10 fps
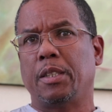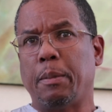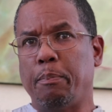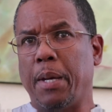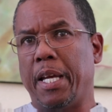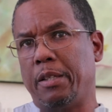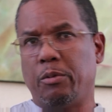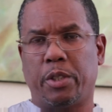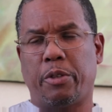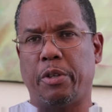debate
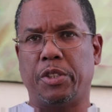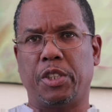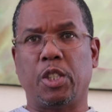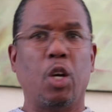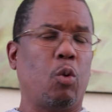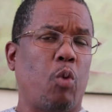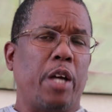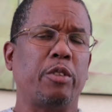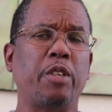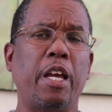with Christians?
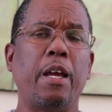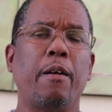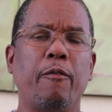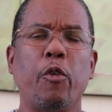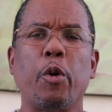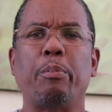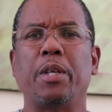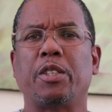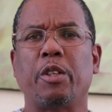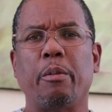Why do they
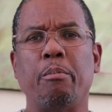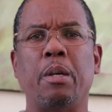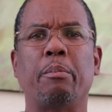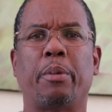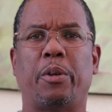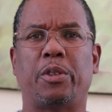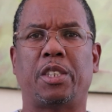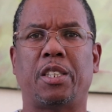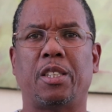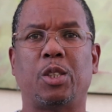forbid their
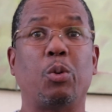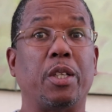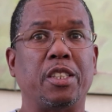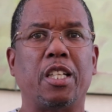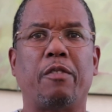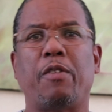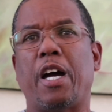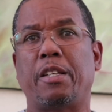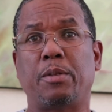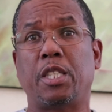members to identify
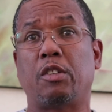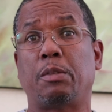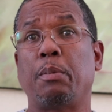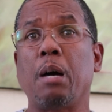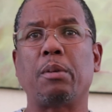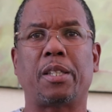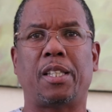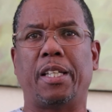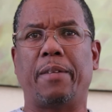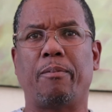themselves
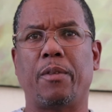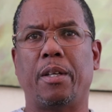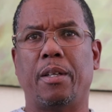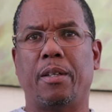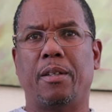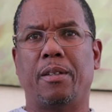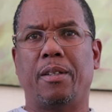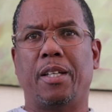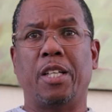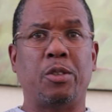publicly
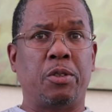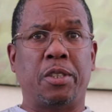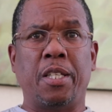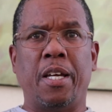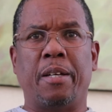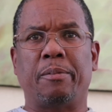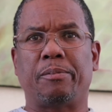and do the same?